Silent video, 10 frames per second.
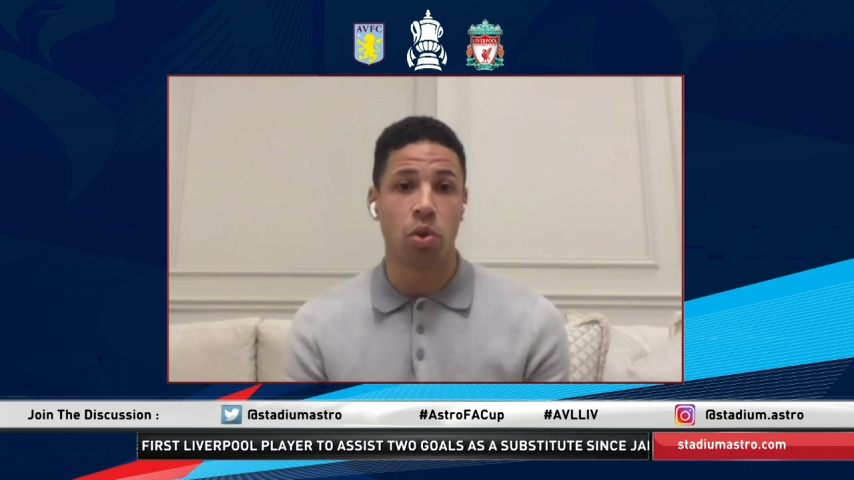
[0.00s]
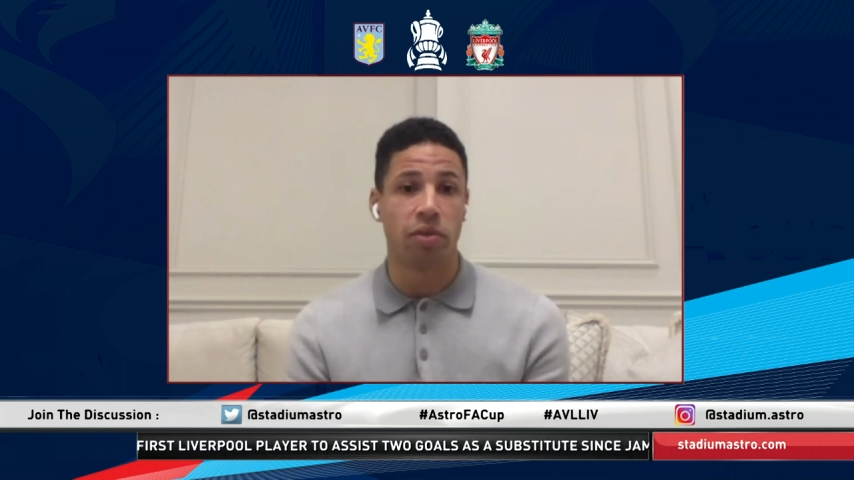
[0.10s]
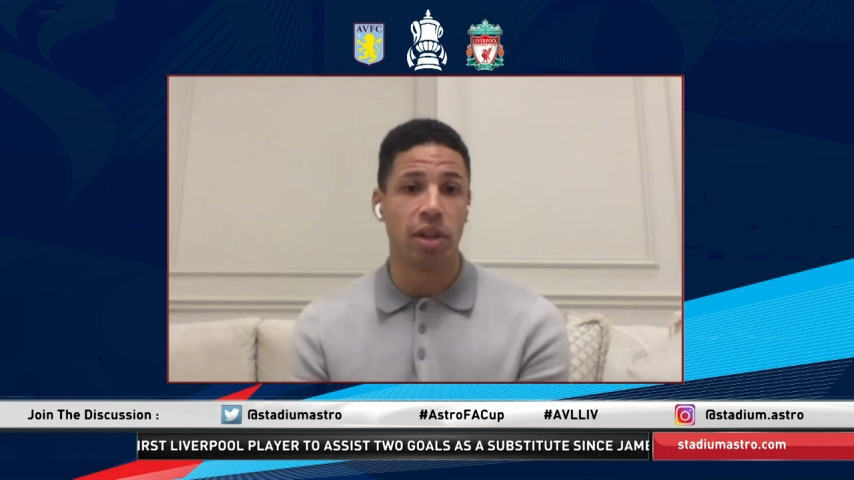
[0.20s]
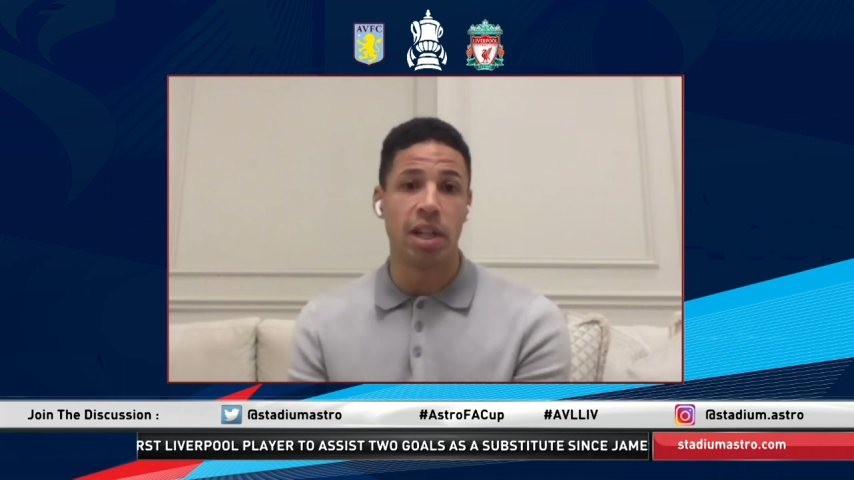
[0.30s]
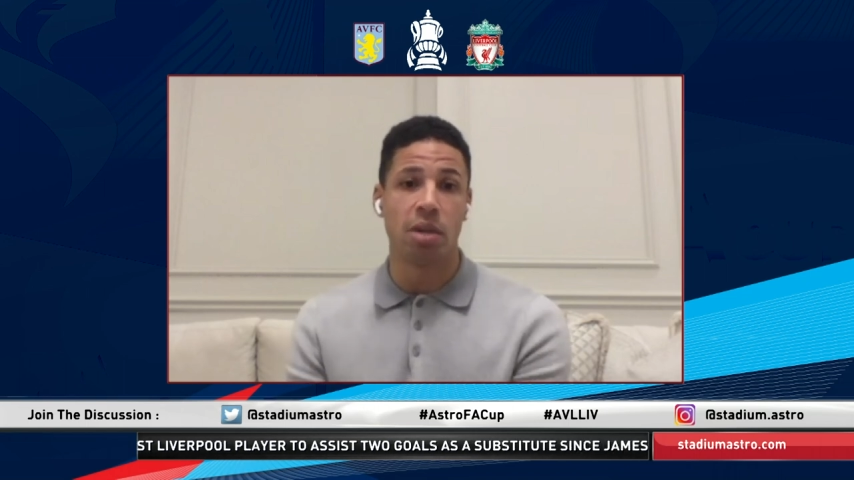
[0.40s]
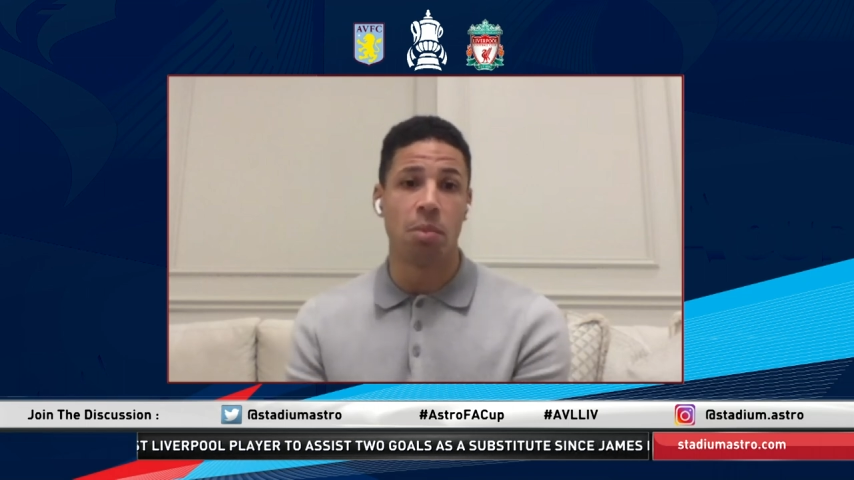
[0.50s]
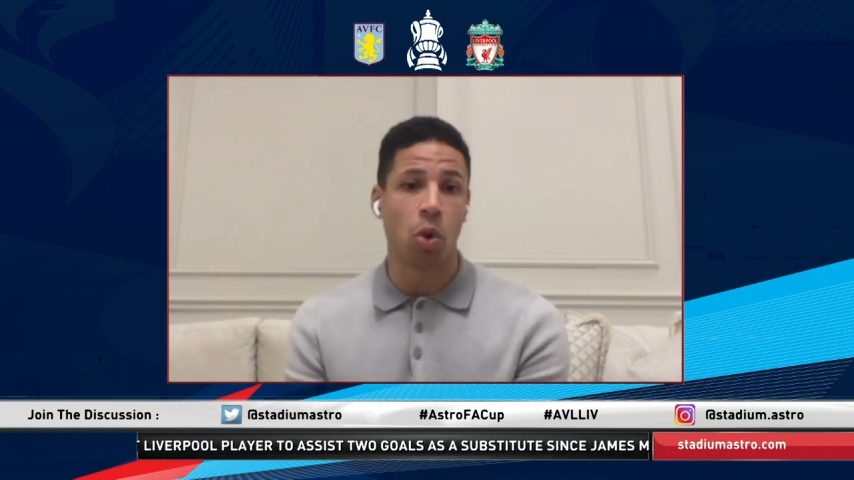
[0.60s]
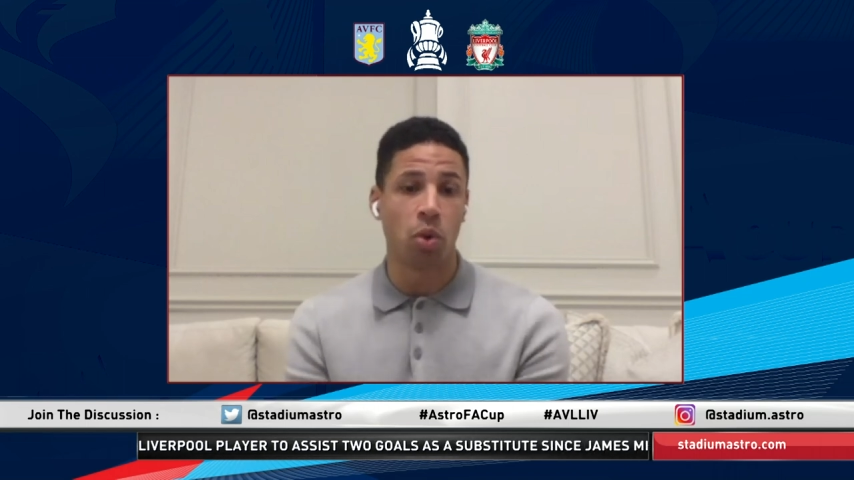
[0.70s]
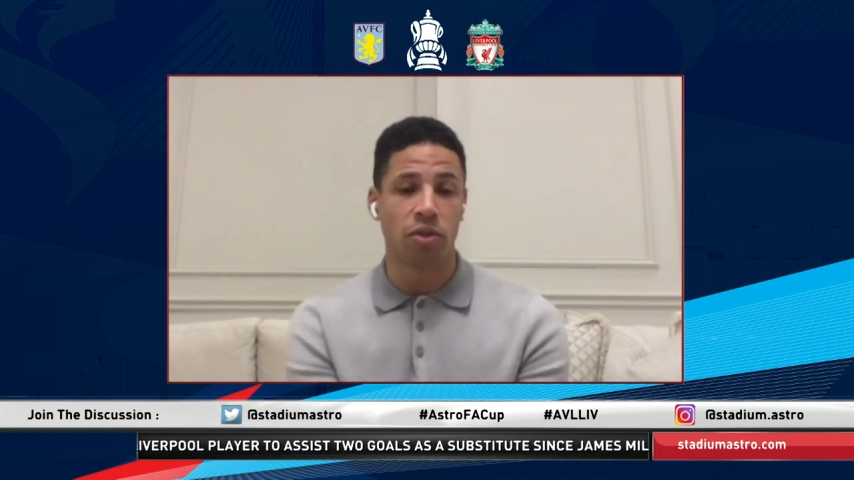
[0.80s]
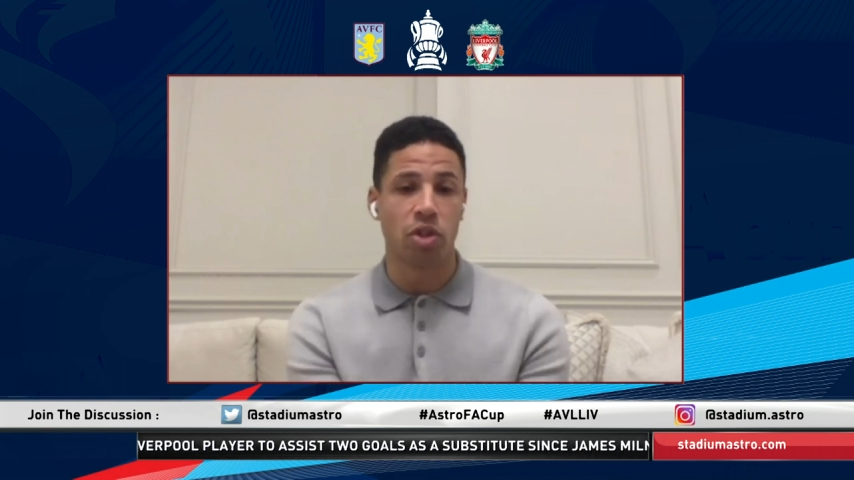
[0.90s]
with Liam or
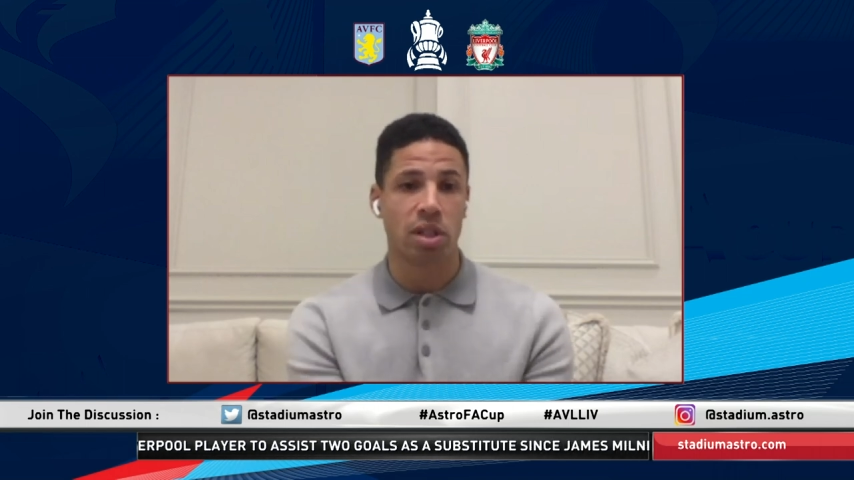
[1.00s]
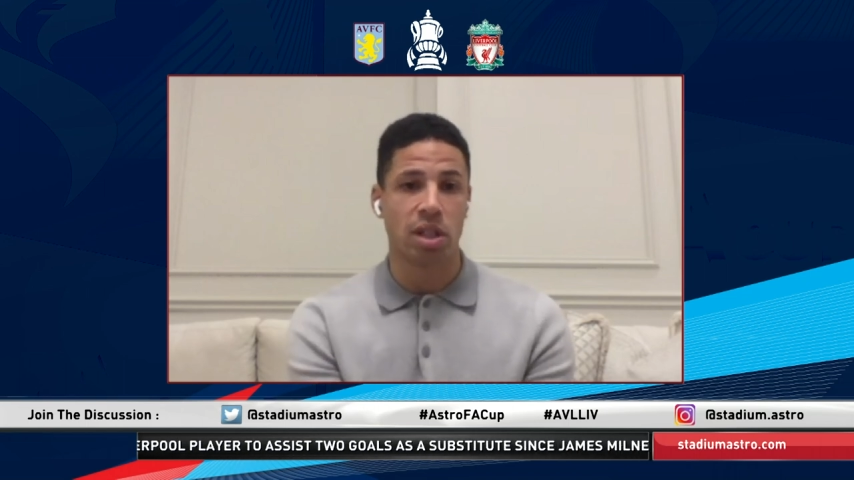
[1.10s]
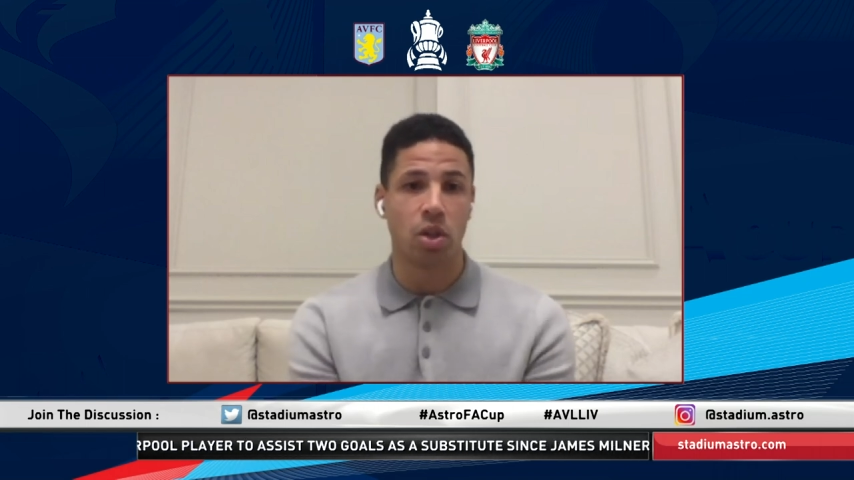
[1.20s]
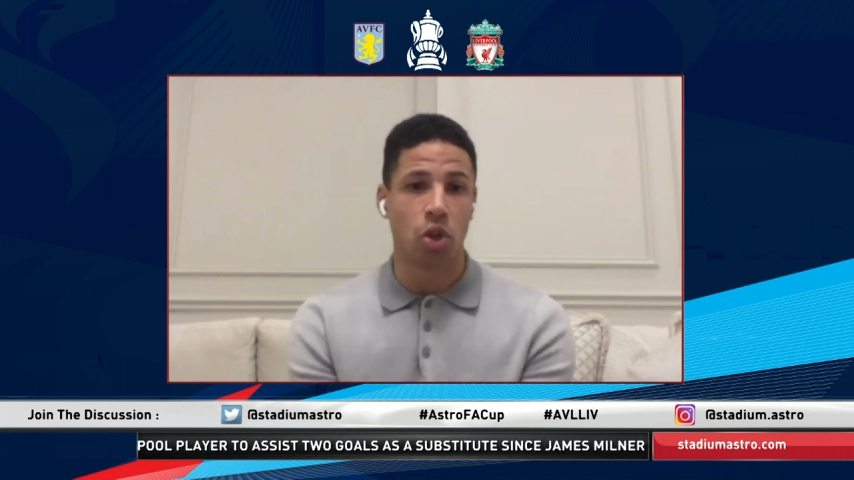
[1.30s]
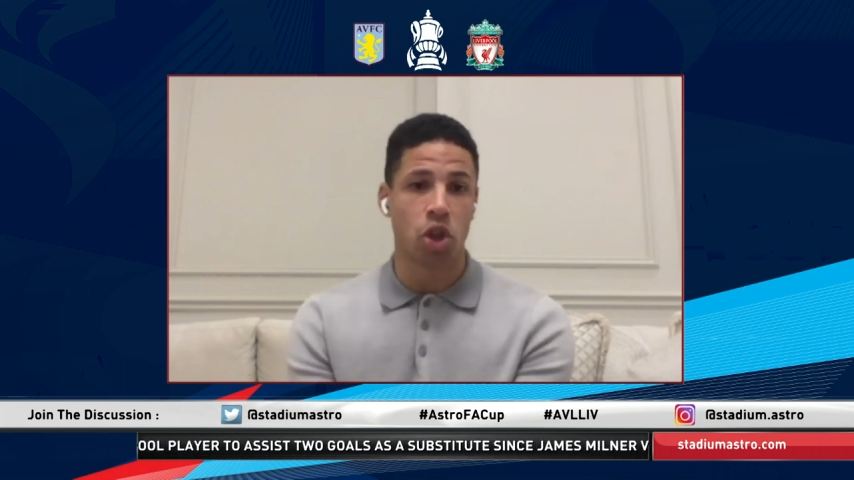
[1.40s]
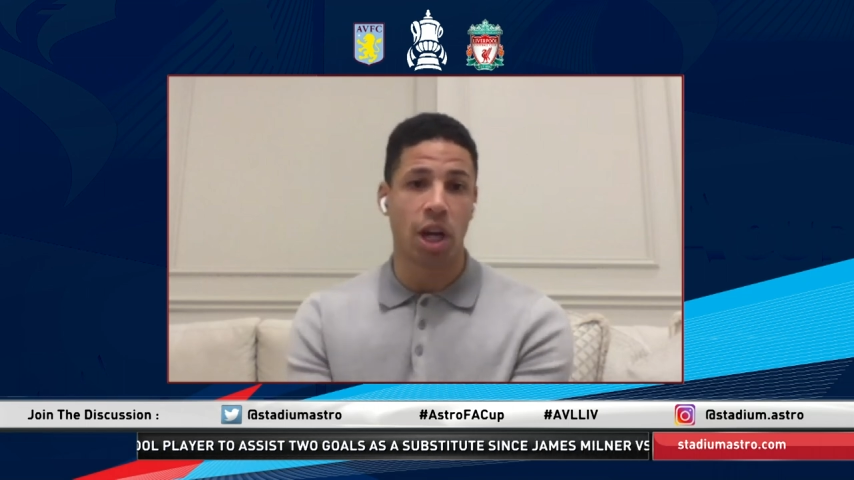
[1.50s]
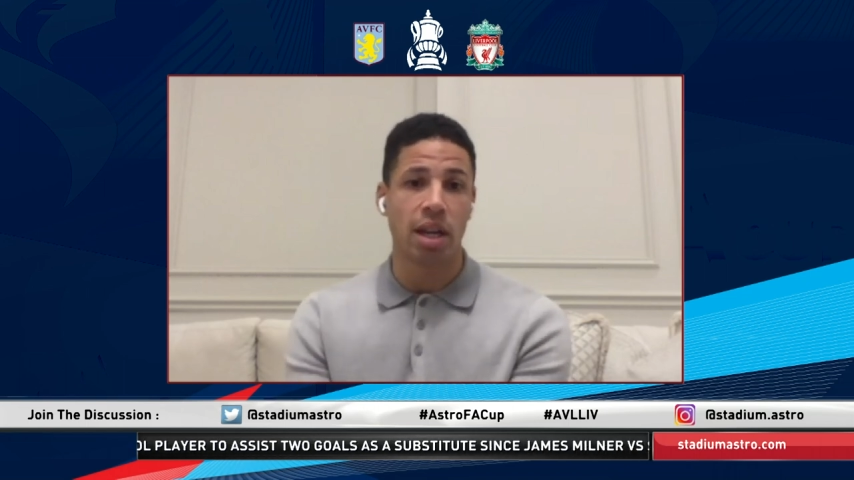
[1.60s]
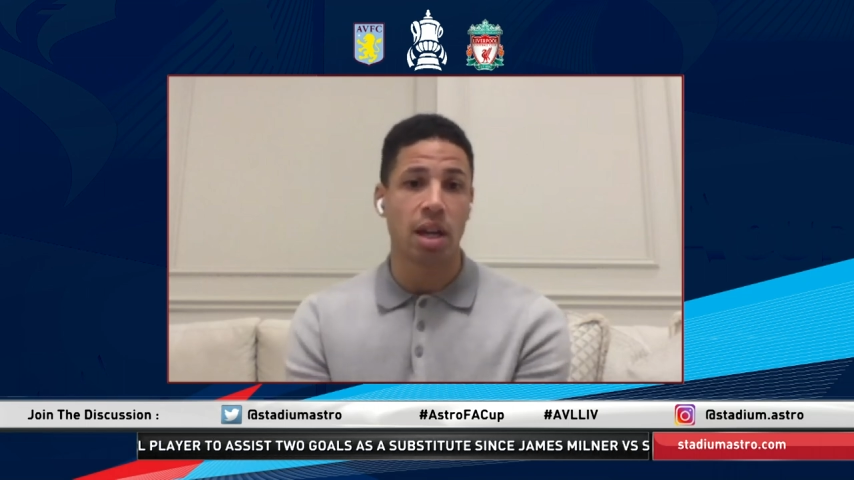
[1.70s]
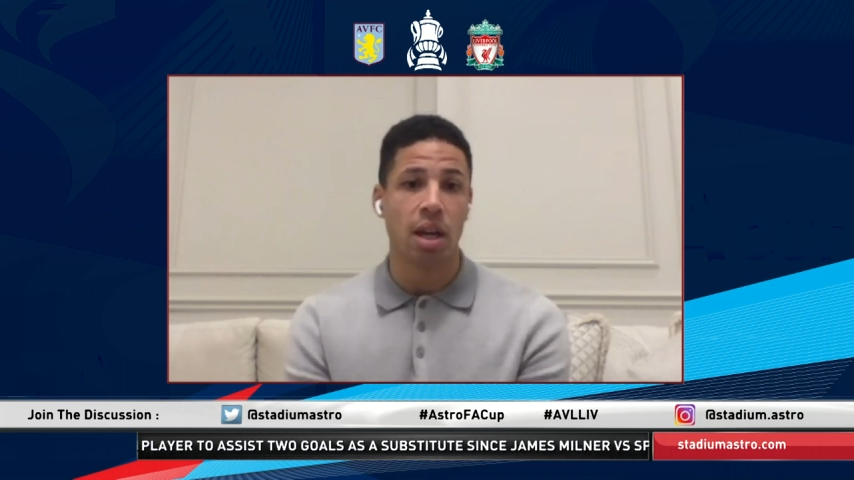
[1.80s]
with Justin or Shay